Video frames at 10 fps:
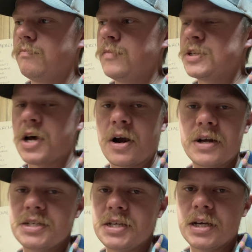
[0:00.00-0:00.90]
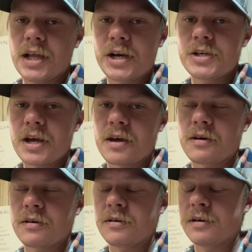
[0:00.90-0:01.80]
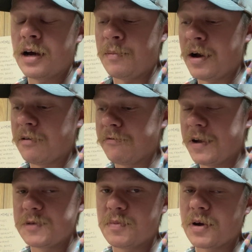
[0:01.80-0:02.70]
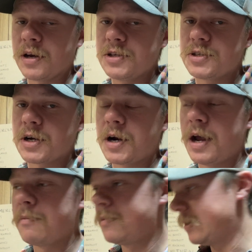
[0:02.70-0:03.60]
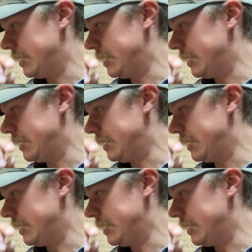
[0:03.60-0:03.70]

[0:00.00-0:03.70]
it's REC Electric. I'm on Facebook and Instagram,